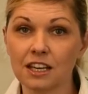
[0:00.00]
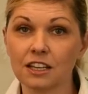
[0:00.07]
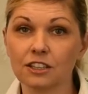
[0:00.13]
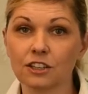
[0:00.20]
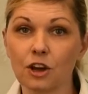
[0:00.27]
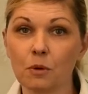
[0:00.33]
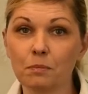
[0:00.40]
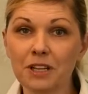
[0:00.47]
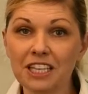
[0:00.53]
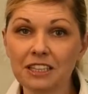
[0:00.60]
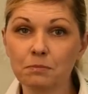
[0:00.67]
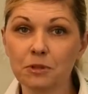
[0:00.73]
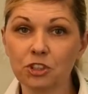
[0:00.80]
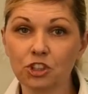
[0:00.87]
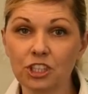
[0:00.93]
The
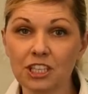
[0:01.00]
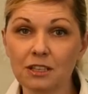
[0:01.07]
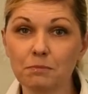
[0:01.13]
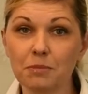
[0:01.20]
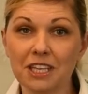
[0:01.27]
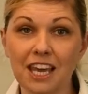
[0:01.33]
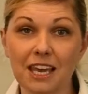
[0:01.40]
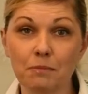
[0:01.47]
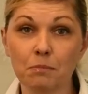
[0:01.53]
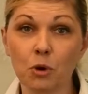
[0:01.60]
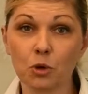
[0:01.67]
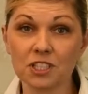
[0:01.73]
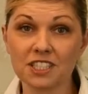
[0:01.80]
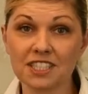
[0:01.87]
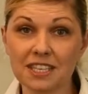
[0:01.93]
complete machine became
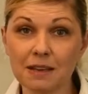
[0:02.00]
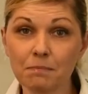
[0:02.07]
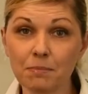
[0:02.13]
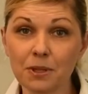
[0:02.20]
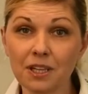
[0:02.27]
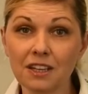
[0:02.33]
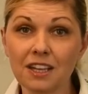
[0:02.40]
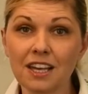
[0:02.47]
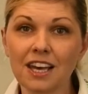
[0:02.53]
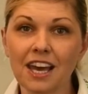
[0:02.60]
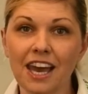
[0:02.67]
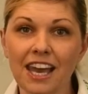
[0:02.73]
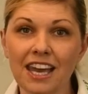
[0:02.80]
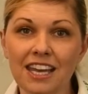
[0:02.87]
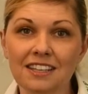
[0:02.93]
more simple
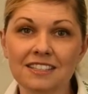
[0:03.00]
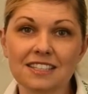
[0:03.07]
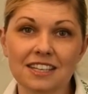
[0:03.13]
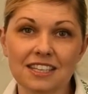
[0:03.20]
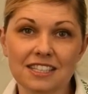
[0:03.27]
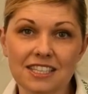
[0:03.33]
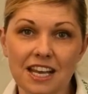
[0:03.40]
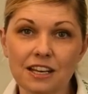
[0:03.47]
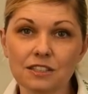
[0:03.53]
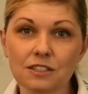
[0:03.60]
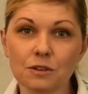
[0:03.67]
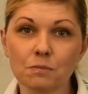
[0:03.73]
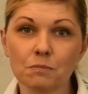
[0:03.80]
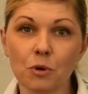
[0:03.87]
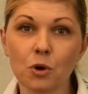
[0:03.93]
and it's
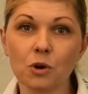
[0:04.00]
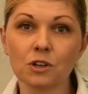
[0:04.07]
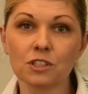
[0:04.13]
also more